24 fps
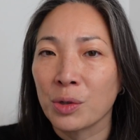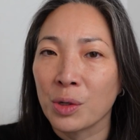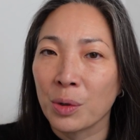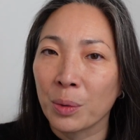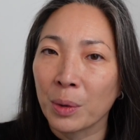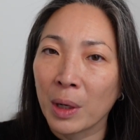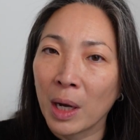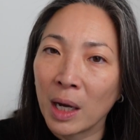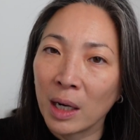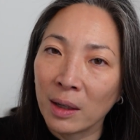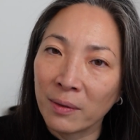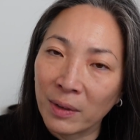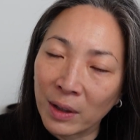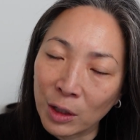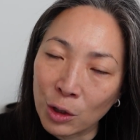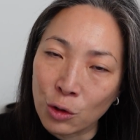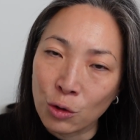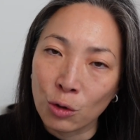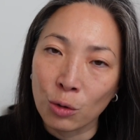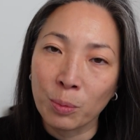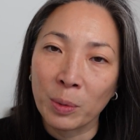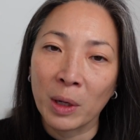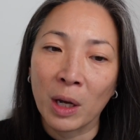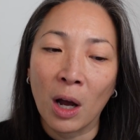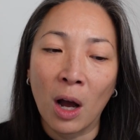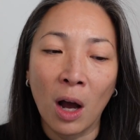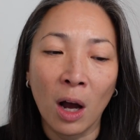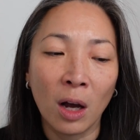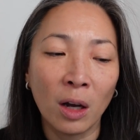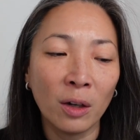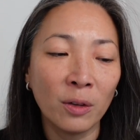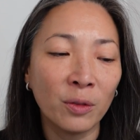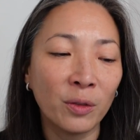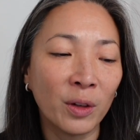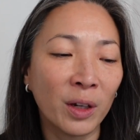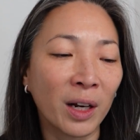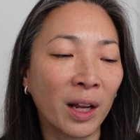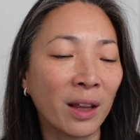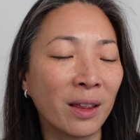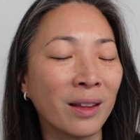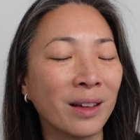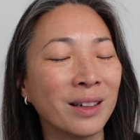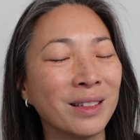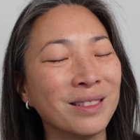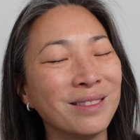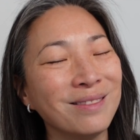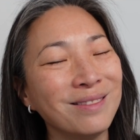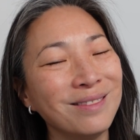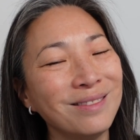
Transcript: They were kind of like drooping off. And I thought,